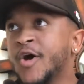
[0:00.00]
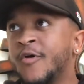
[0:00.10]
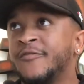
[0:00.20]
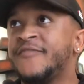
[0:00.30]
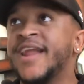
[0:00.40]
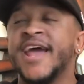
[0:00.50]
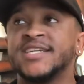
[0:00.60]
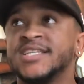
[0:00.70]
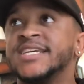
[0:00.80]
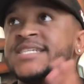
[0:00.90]

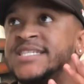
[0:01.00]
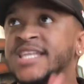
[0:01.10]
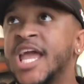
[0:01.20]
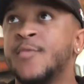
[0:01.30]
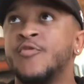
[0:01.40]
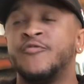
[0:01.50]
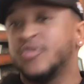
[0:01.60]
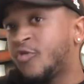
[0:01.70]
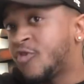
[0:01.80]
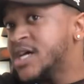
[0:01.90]
financially stable for the
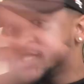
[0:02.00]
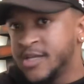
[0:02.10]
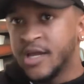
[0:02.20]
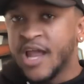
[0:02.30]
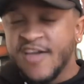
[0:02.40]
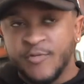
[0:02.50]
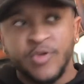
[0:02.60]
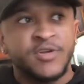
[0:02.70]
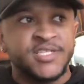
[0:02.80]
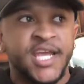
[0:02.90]
rest of your life, where you
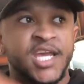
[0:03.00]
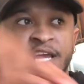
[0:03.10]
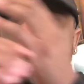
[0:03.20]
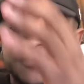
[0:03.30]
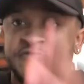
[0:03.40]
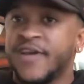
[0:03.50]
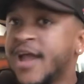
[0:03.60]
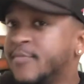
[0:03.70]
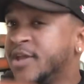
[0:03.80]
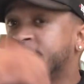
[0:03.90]
can take care of your
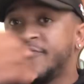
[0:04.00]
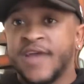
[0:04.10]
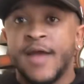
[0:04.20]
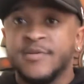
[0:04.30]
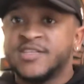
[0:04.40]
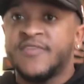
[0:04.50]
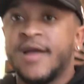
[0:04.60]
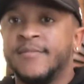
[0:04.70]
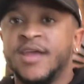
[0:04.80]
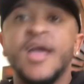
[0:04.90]
family, your family's
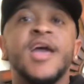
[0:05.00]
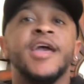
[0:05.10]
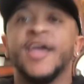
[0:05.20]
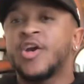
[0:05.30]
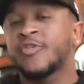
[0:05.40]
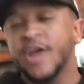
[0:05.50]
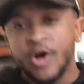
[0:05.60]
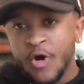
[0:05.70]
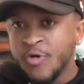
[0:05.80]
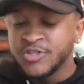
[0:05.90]
family, and create a
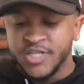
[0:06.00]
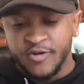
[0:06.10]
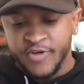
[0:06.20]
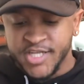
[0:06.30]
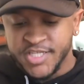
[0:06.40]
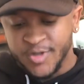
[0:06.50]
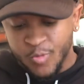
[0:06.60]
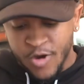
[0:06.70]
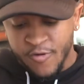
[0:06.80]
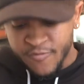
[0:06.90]
whole generation of
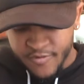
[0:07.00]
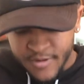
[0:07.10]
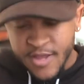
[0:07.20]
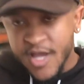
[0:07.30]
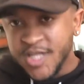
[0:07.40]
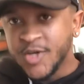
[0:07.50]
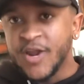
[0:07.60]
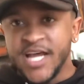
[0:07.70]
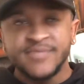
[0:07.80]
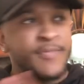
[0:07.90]
wealth. So
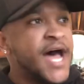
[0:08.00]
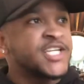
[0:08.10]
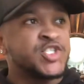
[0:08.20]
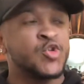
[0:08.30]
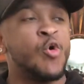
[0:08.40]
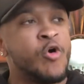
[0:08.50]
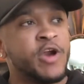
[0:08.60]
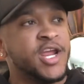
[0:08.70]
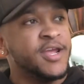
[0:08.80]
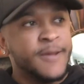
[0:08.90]
that's my
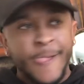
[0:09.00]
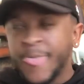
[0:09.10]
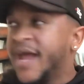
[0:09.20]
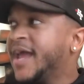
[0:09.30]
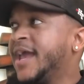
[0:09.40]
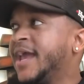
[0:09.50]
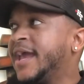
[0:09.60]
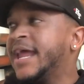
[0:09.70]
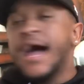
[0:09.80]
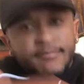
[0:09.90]
story,
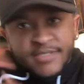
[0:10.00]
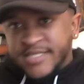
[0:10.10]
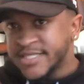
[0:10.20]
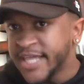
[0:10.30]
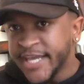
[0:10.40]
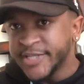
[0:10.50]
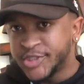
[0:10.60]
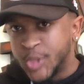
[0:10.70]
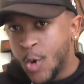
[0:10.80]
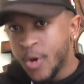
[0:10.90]
and I'm sticking
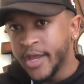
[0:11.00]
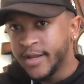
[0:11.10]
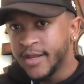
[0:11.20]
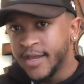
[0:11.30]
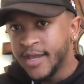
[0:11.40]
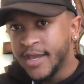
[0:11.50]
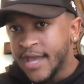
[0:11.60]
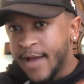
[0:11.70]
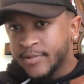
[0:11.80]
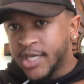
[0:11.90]
to it.
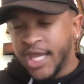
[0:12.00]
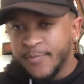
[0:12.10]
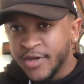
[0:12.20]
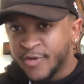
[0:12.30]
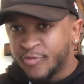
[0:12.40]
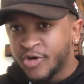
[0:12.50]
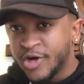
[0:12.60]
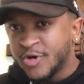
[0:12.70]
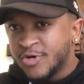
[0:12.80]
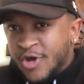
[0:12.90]
I'm keeping it
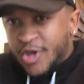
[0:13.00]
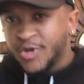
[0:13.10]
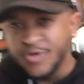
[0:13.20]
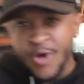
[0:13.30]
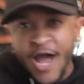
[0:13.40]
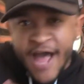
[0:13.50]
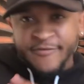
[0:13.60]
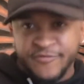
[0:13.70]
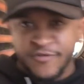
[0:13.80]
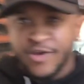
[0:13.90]
real. You know how I
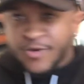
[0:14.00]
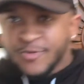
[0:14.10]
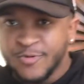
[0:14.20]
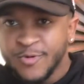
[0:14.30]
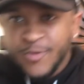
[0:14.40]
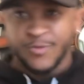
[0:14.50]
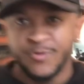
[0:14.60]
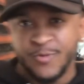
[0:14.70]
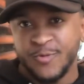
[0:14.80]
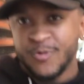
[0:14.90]
feel. Ooh.